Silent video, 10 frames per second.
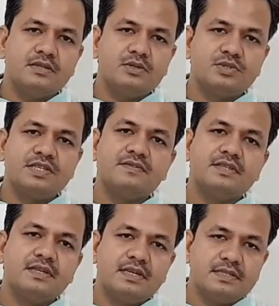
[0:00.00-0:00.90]
to see
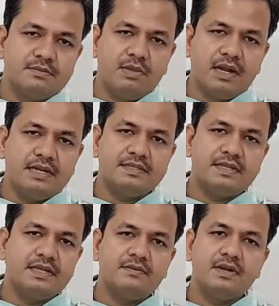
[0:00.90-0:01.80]
whether his blood is
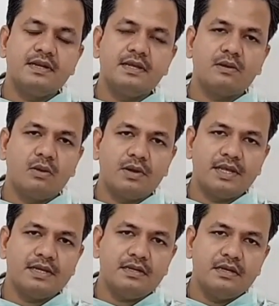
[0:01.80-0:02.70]
adequately
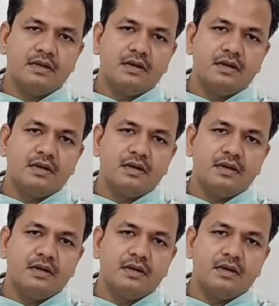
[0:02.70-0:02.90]
clotting